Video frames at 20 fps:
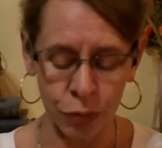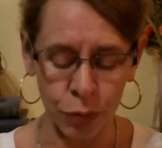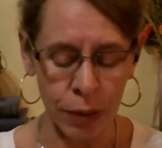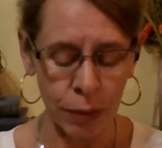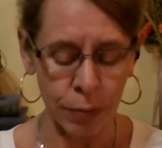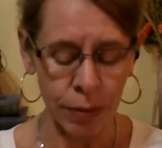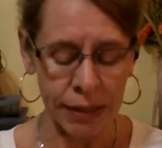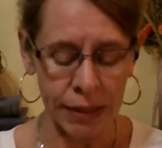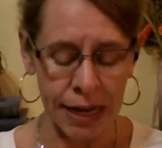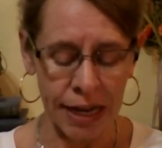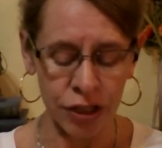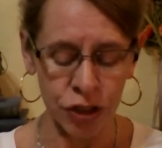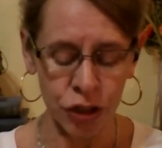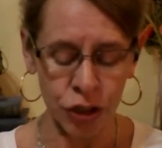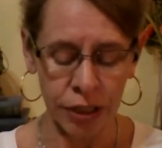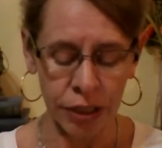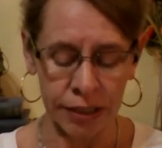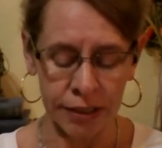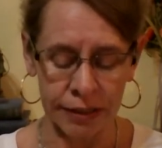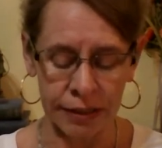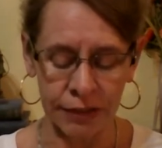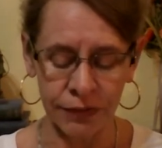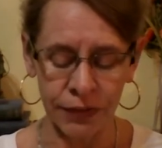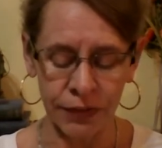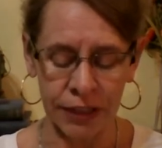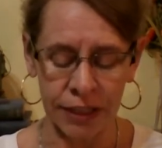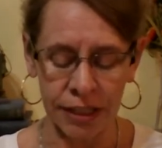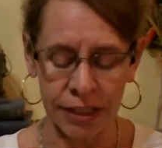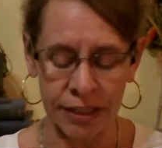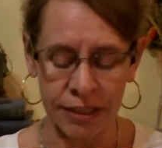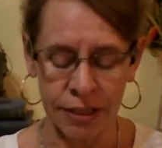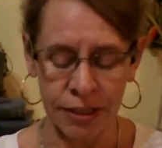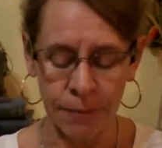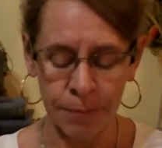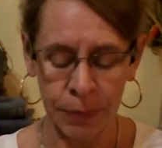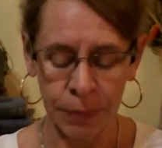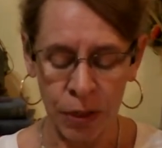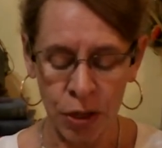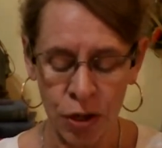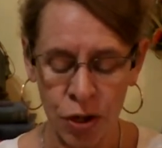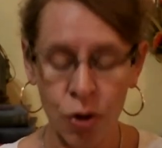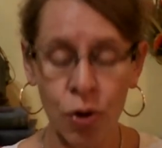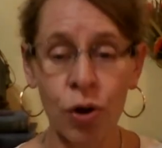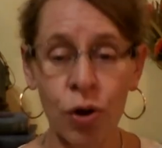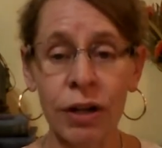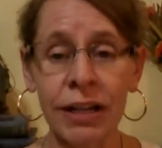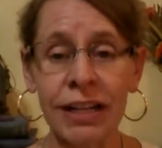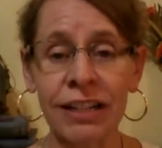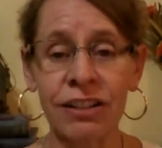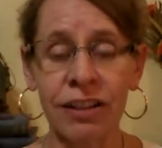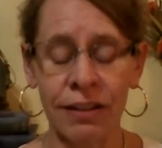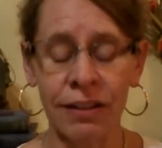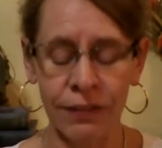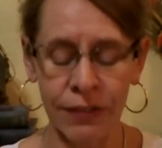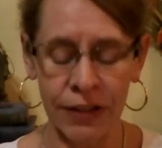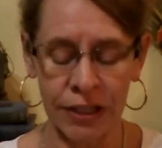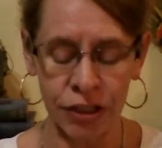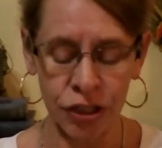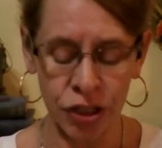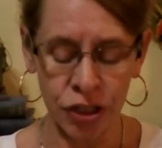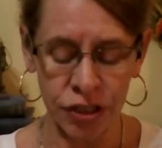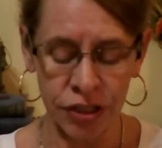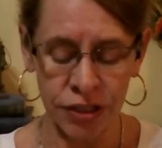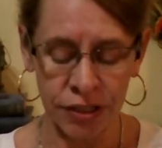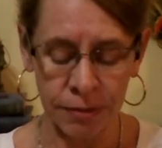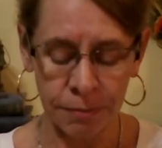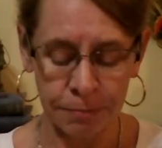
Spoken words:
We will not turn into the fields, or into the vineyards.